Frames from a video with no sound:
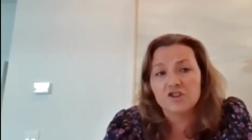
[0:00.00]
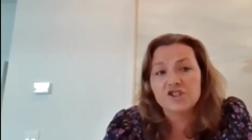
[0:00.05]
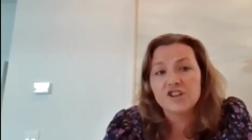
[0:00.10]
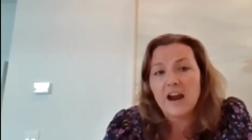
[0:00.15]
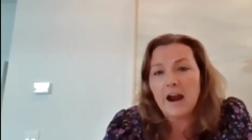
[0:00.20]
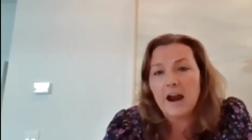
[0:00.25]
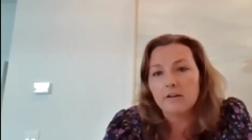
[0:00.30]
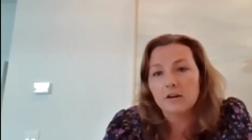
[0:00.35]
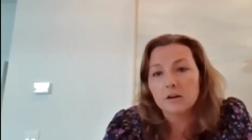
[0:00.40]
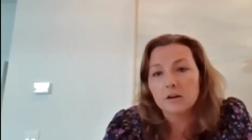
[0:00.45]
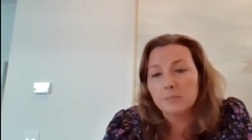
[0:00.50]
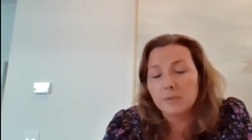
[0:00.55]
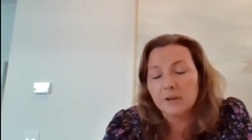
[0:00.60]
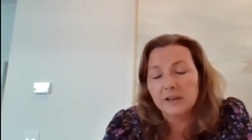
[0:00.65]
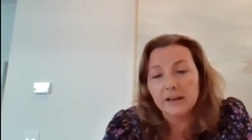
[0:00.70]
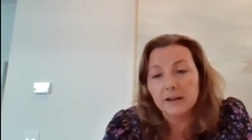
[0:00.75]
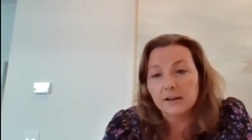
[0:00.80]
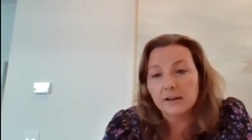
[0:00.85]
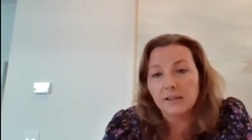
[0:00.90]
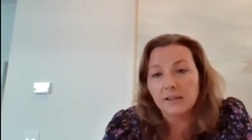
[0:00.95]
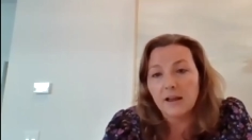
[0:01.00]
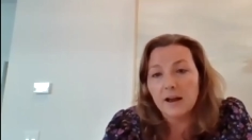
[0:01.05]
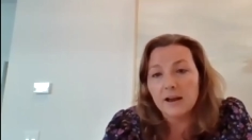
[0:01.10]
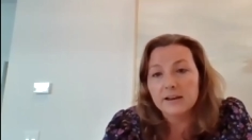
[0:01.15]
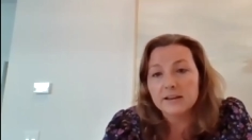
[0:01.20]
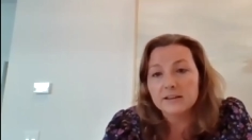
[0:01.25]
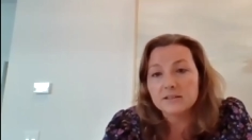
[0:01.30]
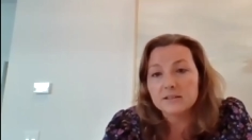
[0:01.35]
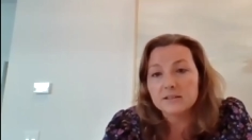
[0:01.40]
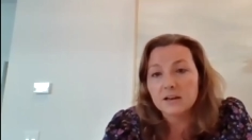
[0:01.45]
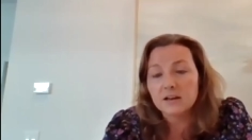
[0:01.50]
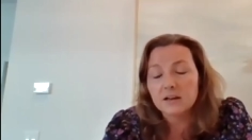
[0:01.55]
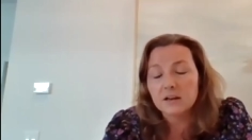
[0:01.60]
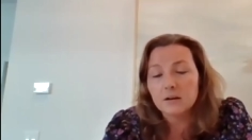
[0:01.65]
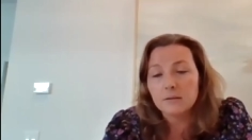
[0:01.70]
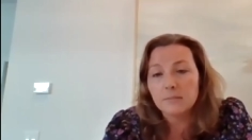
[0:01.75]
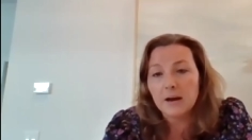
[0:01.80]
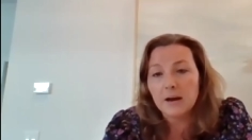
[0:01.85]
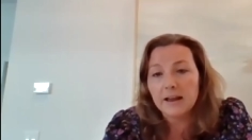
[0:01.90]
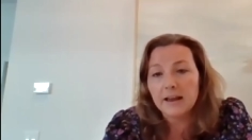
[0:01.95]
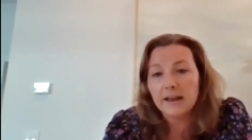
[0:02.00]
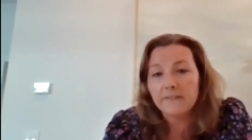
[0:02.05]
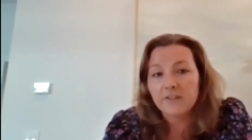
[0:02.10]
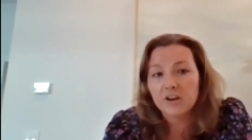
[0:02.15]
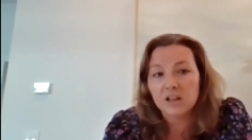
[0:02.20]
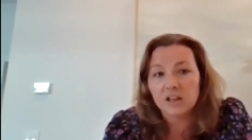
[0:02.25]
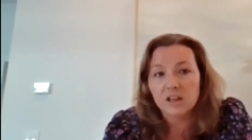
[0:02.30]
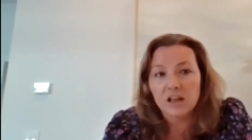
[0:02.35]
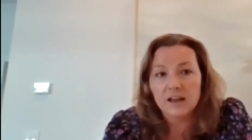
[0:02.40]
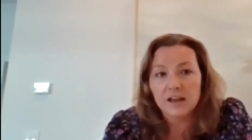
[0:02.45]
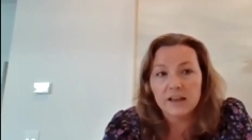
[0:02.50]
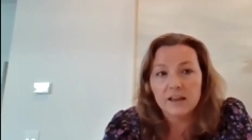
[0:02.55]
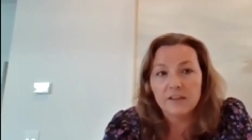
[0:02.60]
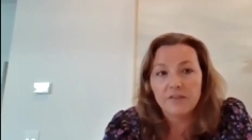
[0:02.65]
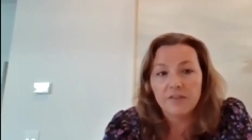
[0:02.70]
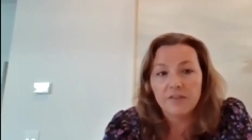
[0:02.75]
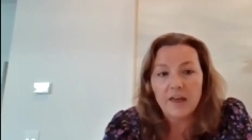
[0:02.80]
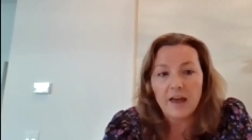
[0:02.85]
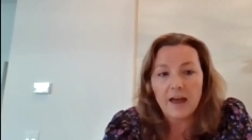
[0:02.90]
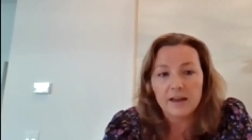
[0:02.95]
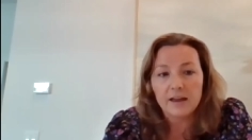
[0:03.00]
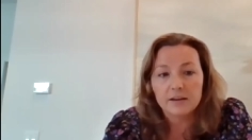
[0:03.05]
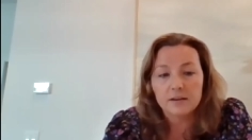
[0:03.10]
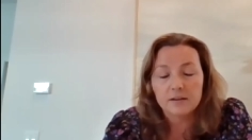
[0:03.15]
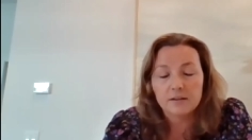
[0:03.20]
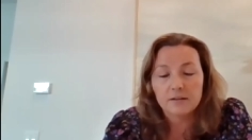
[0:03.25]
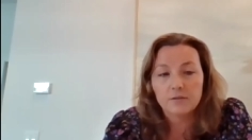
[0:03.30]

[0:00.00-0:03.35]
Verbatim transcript: charitably inclined, um, I have a client that